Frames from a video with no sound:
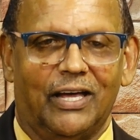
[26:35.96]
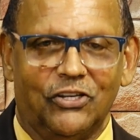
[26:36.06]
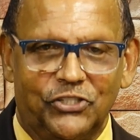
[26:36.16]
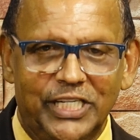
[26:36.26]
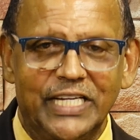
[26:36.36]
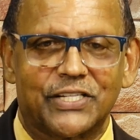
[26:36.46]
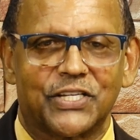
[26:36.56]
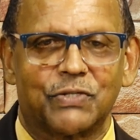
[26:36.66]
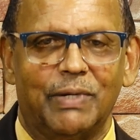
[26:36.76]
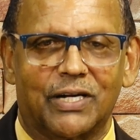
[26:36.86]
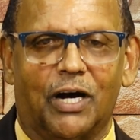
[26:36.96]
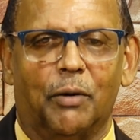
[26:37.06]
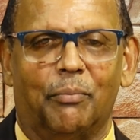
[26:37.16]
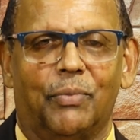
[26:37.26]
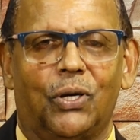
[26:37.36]
and Jesus will
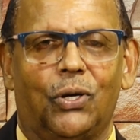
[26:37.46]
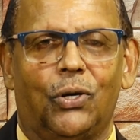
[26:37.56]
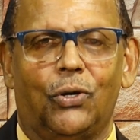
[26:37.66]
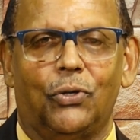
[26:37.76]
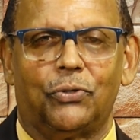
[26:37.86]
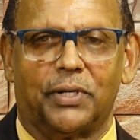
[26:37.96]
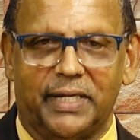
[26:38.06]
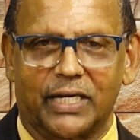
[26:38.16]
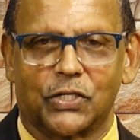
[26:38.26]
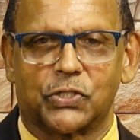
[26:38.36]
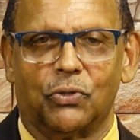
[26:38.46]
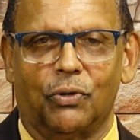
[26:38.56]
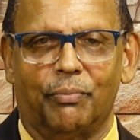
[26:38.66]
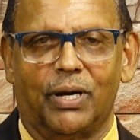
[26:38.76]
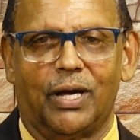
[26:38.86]
come to take us
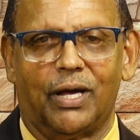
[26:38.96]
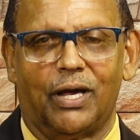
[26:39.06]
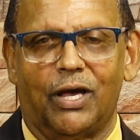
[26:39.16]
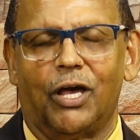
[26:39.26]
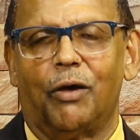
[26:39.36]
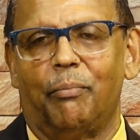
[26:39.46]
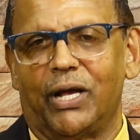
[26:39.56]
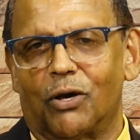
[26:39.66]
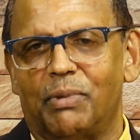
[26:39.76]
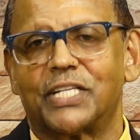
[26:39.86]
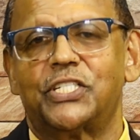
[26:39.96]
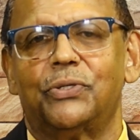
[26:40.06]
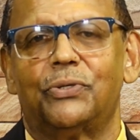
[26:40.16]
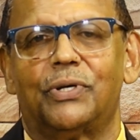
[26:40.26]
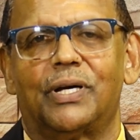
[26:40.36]
home. May God
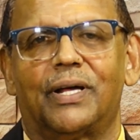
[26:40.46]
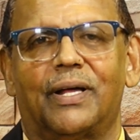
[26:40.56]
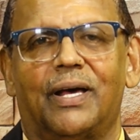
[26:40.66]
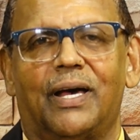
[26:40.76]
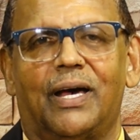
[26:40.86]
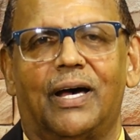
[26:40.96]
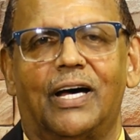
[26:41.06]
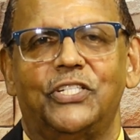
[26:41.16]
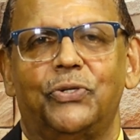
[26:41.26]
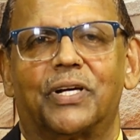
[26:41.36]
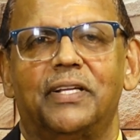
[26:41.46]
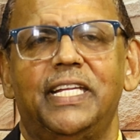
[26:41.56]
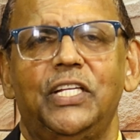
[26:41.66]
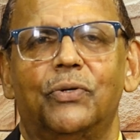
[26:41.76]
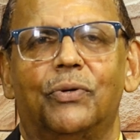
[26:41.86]
bless you as you
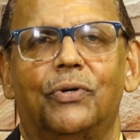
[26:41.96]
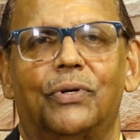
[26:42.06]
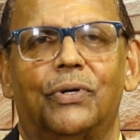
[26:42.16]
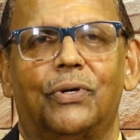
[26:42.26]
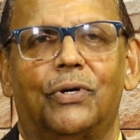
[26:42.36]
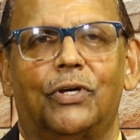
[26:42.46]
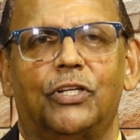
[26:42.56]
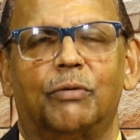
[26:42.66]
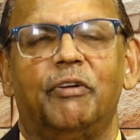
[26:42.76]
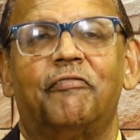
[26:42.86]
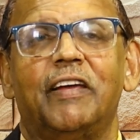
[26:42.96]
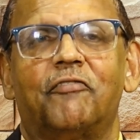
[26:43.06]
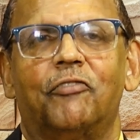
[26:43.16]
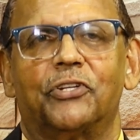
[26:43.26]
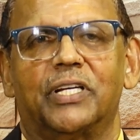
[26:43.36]
continue to be
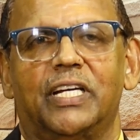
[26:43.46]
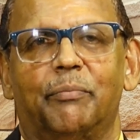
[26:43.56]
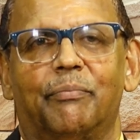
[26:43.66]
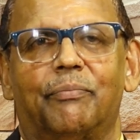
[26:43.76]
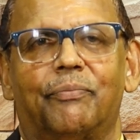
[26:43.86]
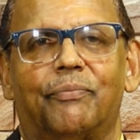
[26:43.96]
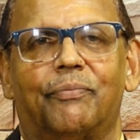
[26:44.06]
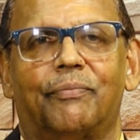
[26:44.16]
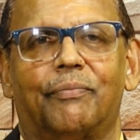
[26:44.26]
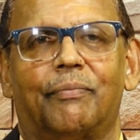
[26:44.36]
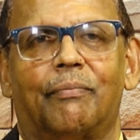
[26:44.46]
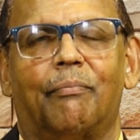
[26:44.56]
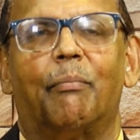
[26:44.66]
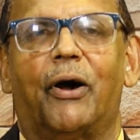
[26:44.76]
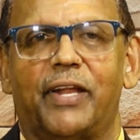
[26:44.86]
faithful to him.
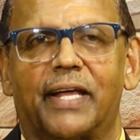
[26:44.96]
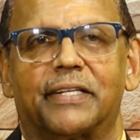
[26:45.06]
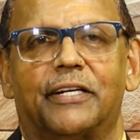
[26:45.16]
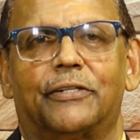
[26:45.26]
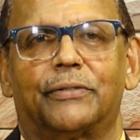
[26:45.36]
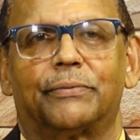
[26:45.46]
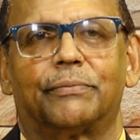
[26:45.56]
Maranatha.